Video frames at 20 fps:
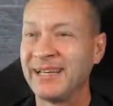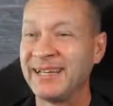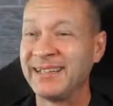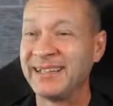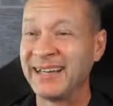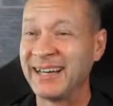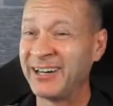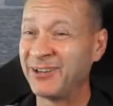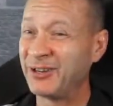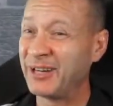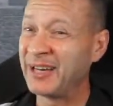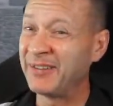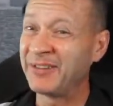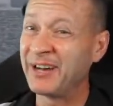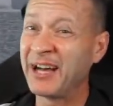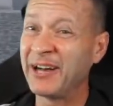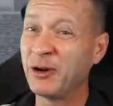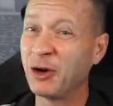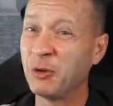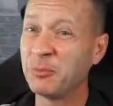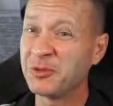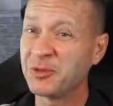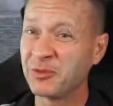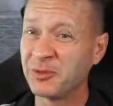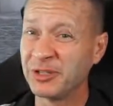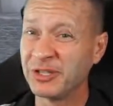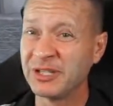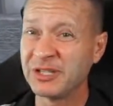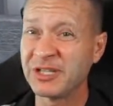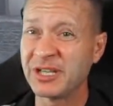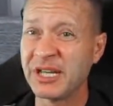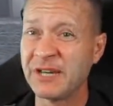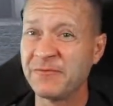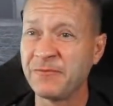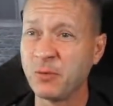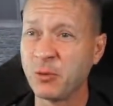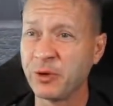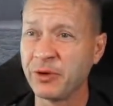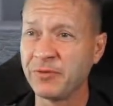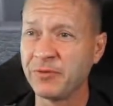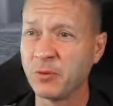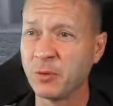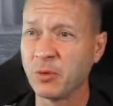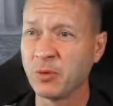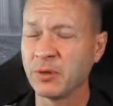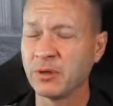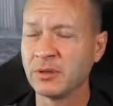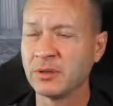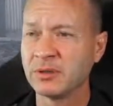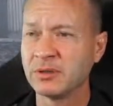I don't have high hopes for this A44.